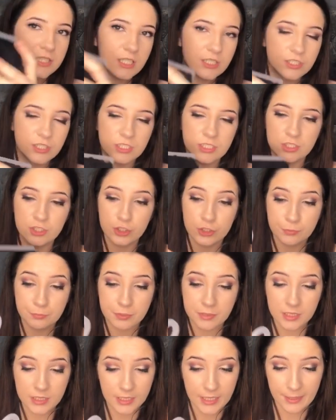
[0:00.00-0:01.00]
literally, it's just
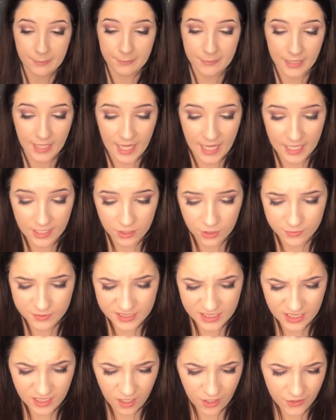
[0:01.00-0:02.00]
plain black. There was
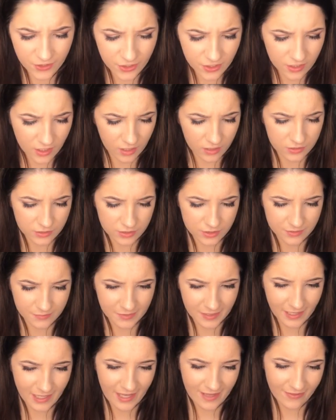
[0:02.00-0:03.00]
like other colours,
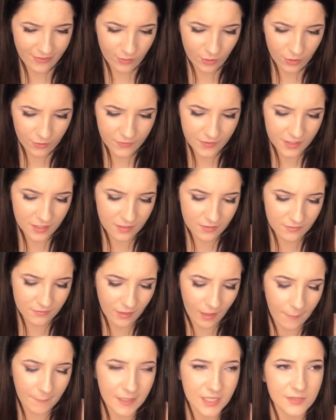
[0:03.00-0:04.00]
but I thought that
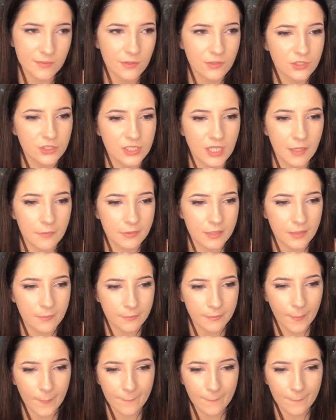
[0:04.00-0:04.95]
I may as well just get plain